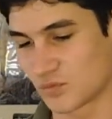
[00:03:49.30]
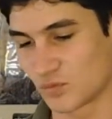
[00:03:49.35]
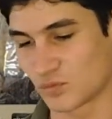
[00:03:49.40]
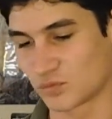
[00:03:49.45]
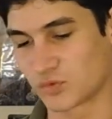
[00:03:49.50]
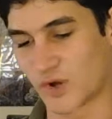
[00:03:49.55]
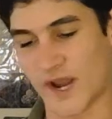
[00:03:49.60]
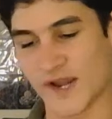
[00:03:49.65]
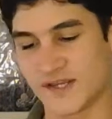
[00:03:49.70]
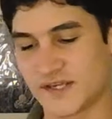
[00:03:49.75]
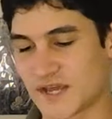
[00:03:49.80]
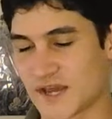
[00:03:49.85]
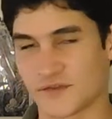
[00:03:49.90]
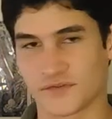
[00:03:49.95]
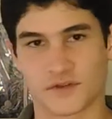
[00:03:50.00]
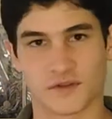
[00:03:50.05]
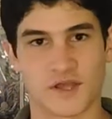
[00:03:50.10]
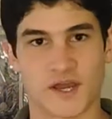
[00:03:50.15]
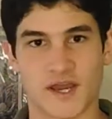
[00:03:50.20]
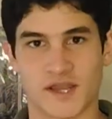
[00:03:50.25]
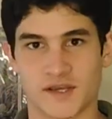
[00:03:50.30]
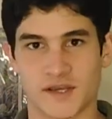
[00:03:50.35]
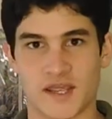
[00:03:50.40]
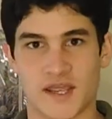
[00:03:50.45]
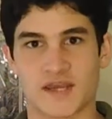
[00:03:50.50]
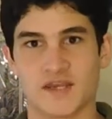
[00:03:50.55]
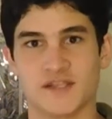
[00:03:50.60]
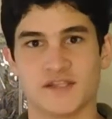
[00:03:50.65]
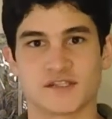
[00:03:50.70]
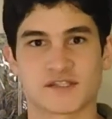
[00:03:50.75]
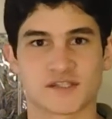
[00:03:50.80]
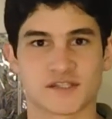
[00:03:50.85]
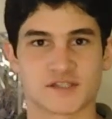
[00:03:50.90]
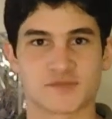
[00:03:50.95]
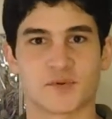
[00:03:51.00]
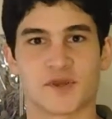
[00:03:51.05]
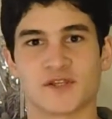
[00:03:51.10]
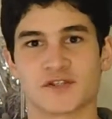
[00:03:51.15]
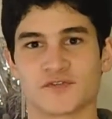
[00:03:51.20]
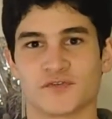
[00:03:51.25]
right down the line, any
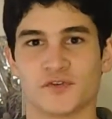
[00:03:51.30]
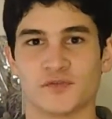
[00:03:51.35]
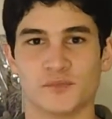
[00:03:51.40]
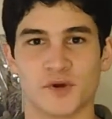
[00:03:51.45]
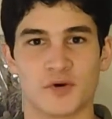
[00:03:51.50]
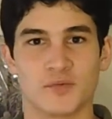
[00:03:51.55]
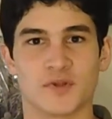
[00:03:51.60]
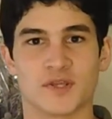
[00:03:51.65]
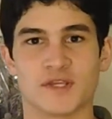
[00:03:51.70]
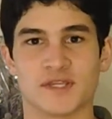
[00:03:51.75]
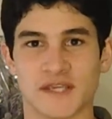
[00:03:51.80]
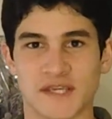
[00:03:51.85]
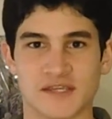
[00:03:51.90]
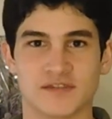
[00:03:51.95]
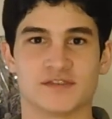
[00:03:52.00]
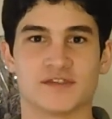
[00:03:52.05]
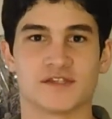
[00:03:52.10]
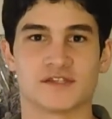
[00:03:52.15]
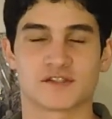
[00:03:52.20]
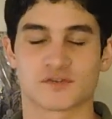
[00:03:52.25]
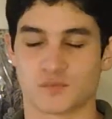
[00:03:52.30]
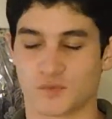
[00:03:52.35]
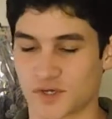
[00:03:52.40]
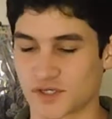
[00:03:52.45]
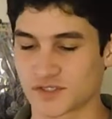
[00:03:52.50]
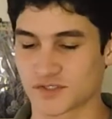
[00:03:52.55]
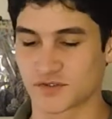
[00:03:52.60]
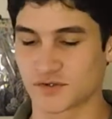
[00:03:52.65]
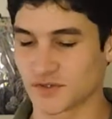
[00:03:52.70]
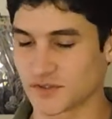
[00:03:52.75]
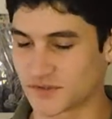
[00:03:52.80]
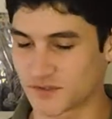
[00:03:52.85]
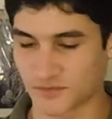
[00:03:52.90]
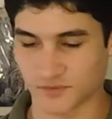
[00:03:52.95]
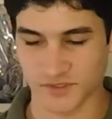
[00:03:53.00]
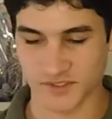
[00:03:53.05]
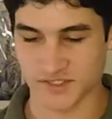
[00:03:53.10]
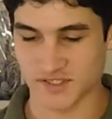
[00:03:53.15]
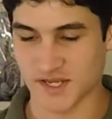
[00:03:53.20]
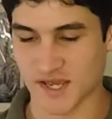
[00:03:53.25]
suspenseful moment in this was good. There
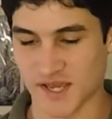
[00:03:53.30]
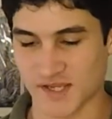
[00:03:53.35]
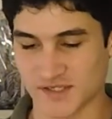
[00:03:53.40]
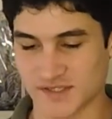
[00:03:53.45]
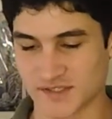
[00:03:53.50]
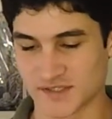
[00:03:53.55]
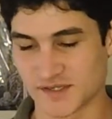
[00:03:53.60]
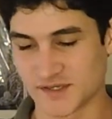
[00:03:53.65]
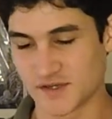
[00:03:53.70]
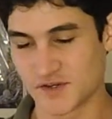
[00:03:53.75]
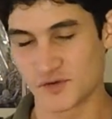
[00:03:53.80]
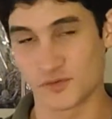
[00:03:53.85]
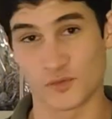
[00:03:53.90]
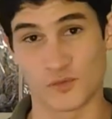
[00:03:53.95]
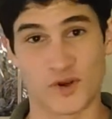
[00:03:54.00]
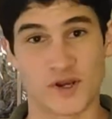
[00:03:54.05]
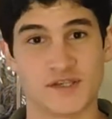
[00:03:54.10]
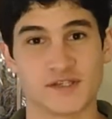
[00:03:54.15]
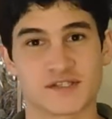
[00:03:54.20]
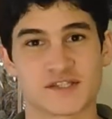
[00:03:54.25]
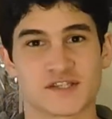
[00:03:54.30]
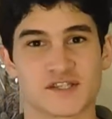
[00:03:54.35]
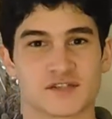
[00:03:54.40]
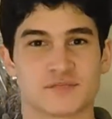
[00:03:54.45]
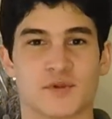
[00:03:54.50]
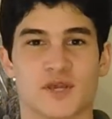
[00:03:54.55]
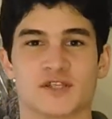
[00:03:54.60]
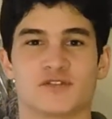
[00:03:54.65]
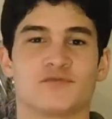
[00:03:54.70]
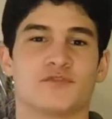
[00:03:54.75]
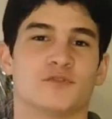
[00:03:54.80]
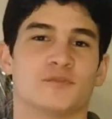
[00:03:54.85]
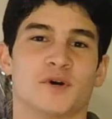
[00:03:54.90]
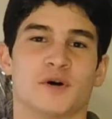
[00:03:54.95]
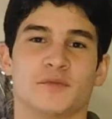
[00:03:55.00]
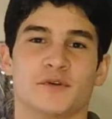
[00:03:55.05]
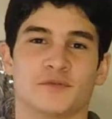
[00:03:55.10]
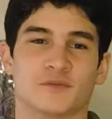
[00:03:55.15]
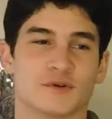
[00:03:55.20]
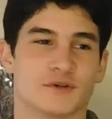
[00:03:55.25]
was not one suspenseful
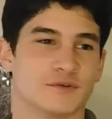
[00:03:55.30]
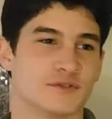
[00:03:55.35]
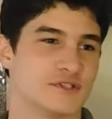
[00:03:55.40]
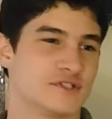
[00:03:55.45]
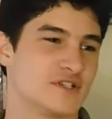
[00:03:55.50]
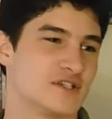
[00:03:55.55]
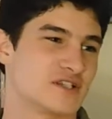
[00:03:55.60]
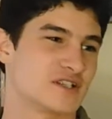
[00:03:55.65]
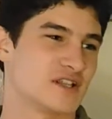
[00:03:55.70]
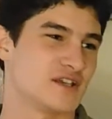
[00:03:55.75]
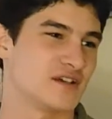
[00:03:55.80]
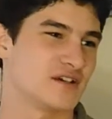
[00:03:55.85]
moment where it was just